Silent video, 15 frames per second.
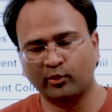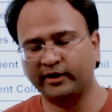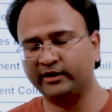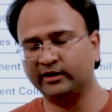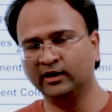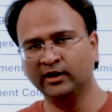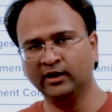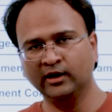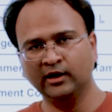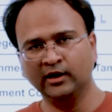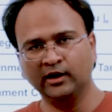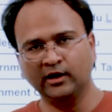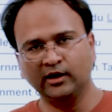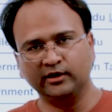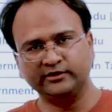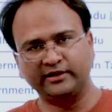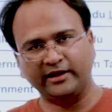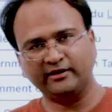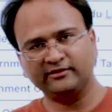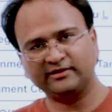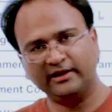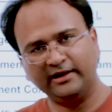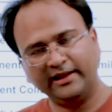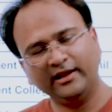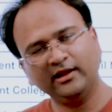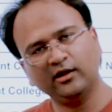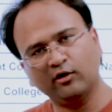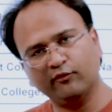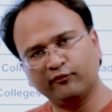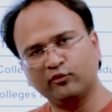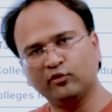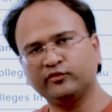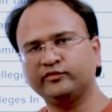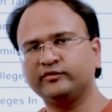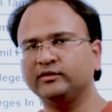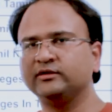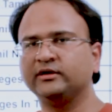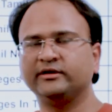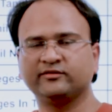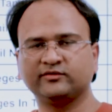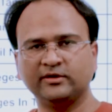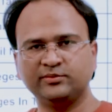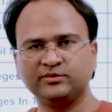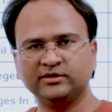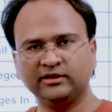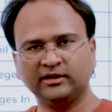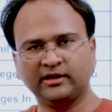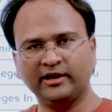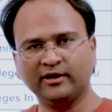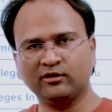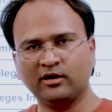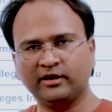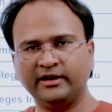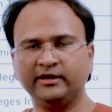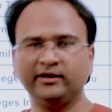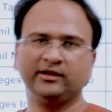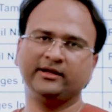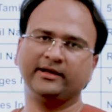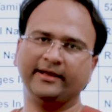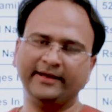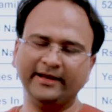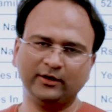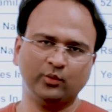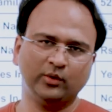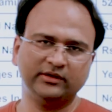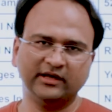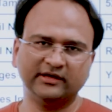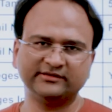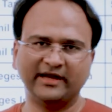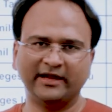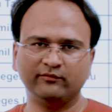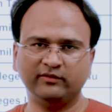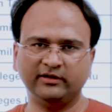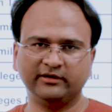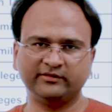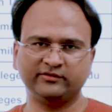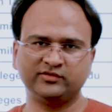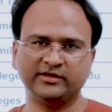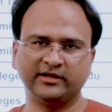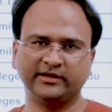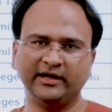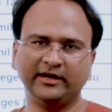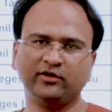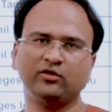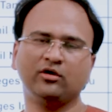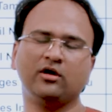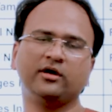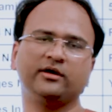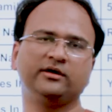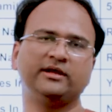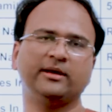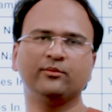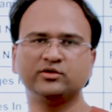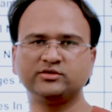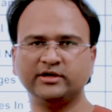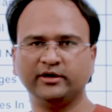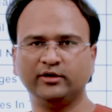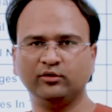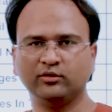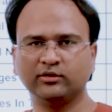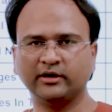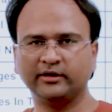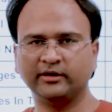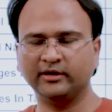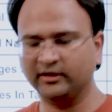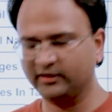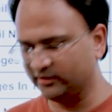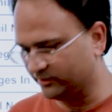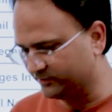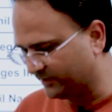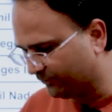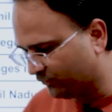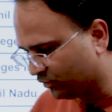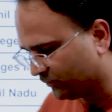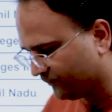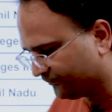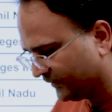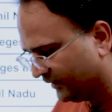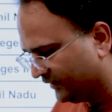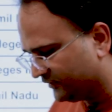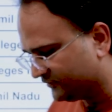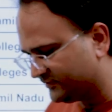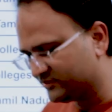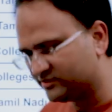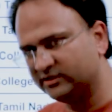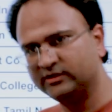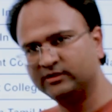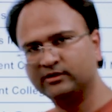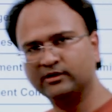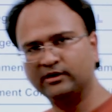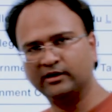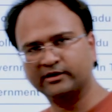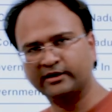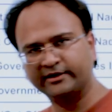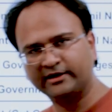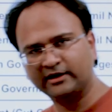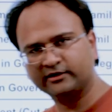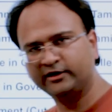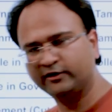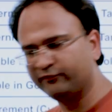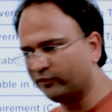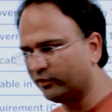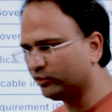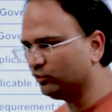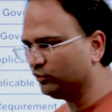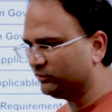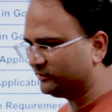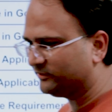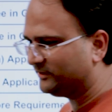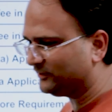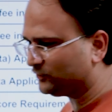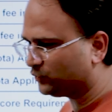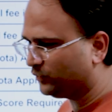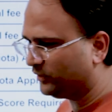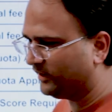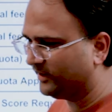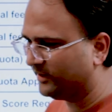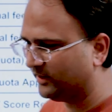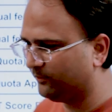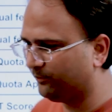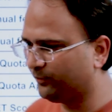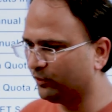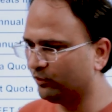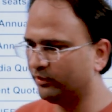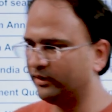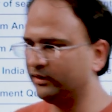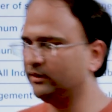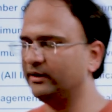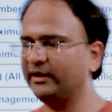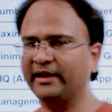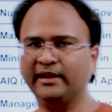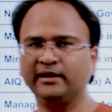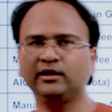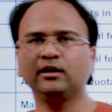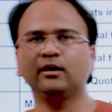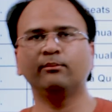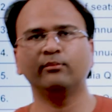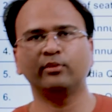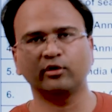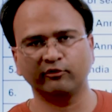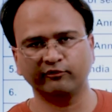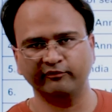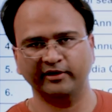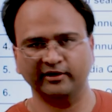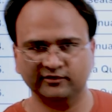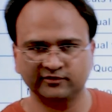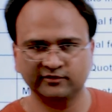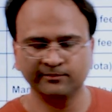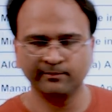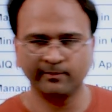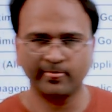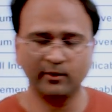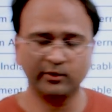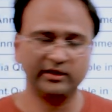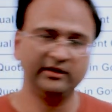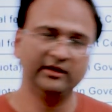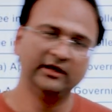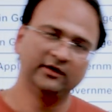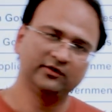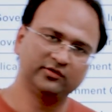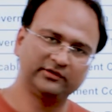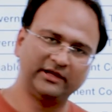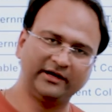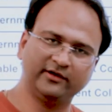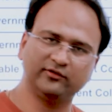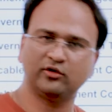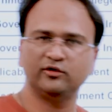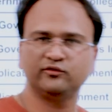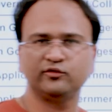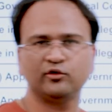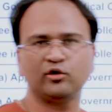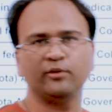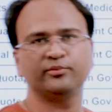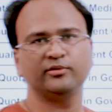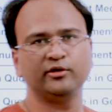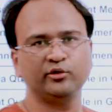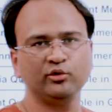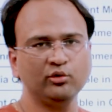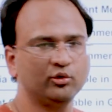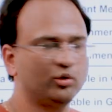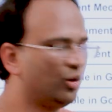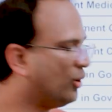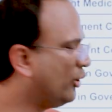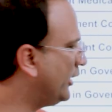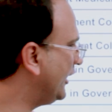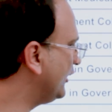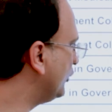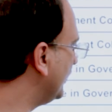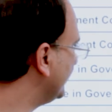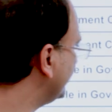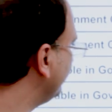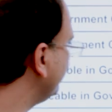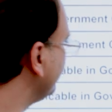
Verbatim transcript: point there is a link of course in the description click on it connect with us and we'll get your demo schedule uh, demo session uh, conducted for you this will help you in n number of ways okay so that is also an option to go ahead with